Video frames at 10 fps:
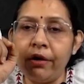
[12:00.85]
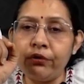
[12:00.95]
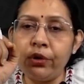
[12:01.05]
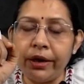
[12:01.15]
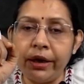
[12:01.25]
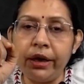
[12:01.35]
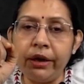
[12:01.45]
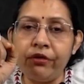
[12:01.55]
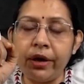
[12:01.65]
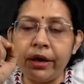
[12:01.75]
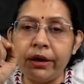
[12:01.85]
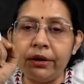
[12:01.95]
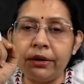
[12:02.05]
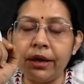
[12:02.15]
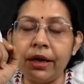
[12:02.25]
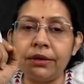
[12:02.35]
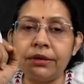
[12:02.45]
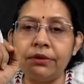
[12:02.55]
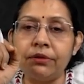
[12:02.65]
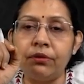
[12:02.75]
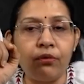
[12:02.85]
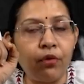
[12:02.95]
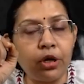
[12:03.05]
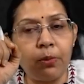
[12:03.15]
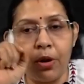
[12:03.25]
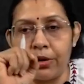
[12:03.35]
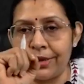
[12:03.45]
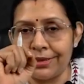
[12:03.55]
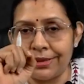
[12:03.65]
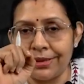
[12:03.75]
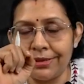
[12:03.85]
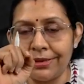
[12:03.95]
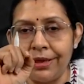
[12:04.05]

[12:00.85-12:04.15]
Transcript: have to identify that what plot this is.